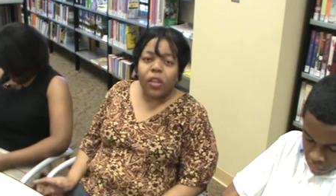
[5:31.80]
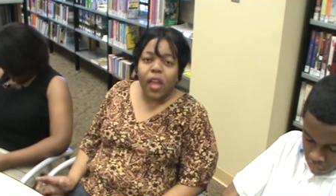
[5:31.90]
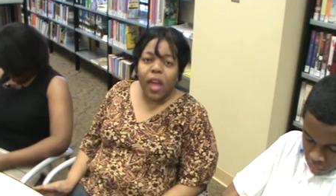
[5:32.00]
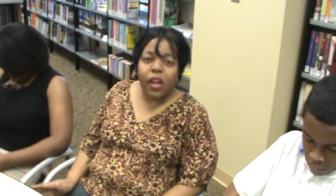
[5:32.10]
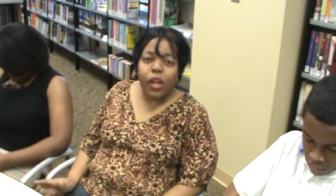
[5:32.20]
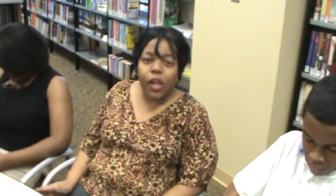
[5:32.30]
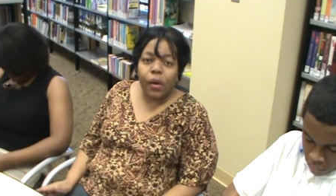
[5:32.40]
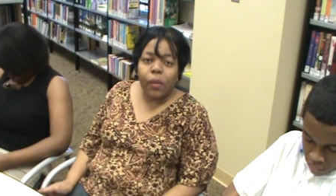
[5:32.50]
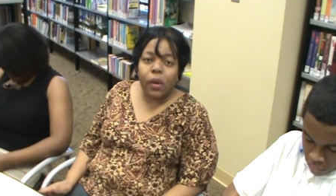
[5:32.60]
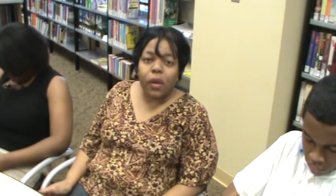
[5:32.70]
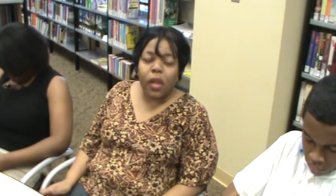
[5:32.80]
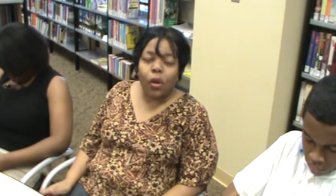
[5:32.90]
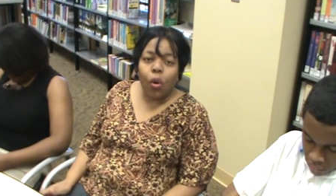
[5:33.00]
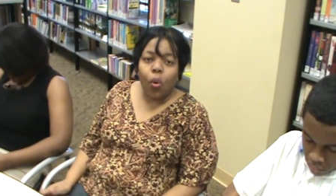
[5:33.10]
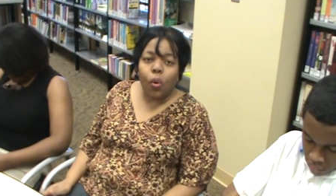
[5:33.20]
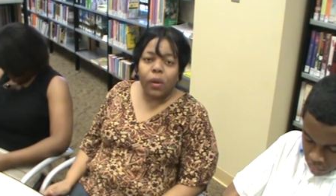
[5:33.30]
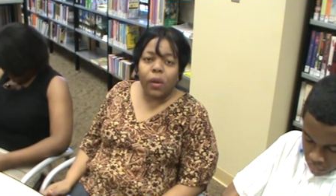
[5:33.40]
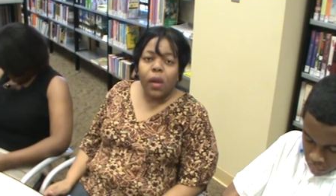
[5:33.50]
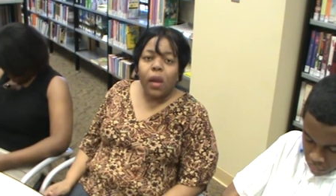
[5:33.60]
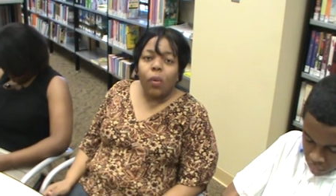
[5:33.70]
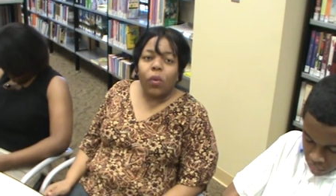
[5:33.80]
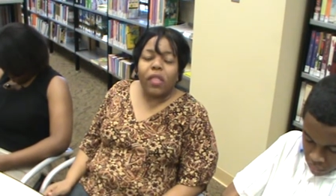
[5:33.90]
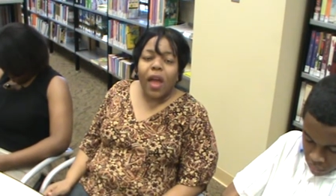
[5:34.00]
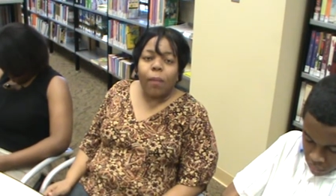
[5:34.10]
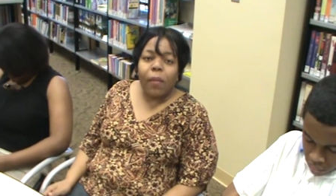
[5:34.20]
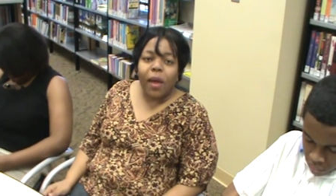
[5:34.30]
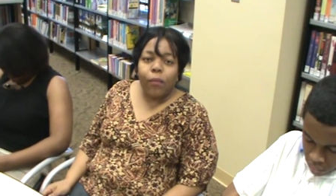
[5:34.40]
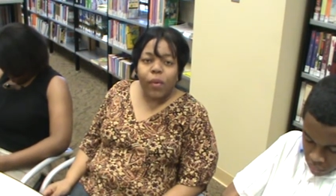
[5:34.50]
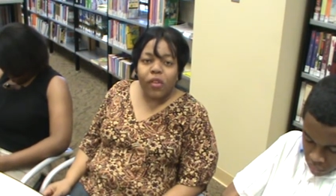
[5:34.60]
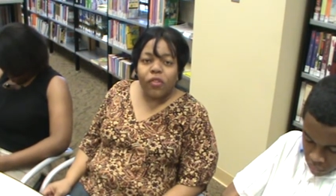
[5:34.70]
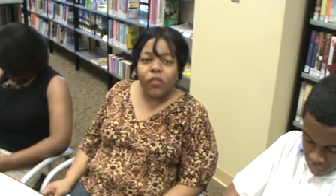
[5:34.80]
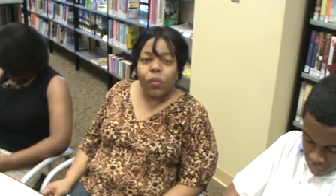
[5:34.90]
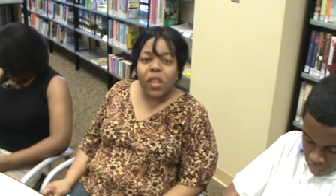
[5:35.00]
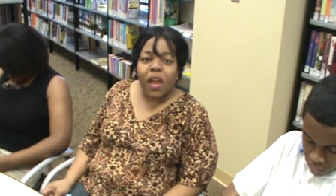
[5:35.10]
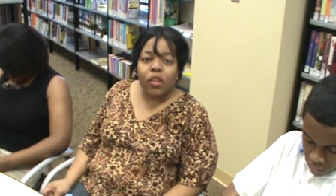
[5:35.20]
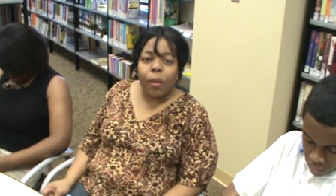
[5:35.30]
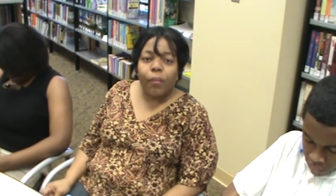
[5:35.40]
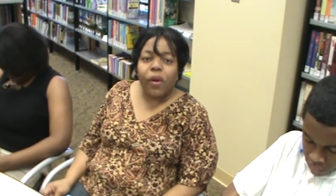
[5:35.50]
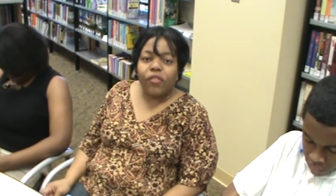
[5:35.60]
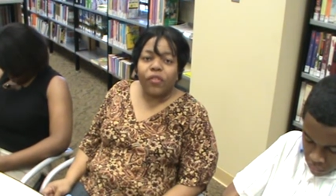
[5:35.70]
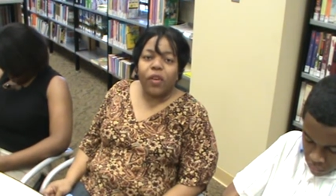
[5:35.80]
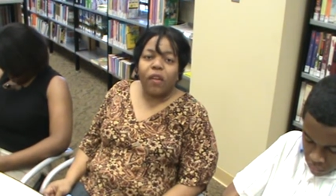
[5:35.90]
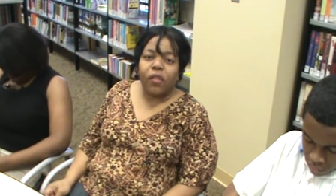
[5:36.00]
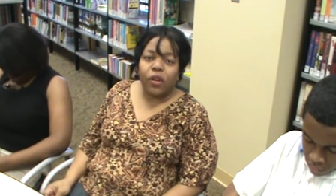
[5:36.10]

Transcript: They had a hearing and an order without my presence, without the presence of an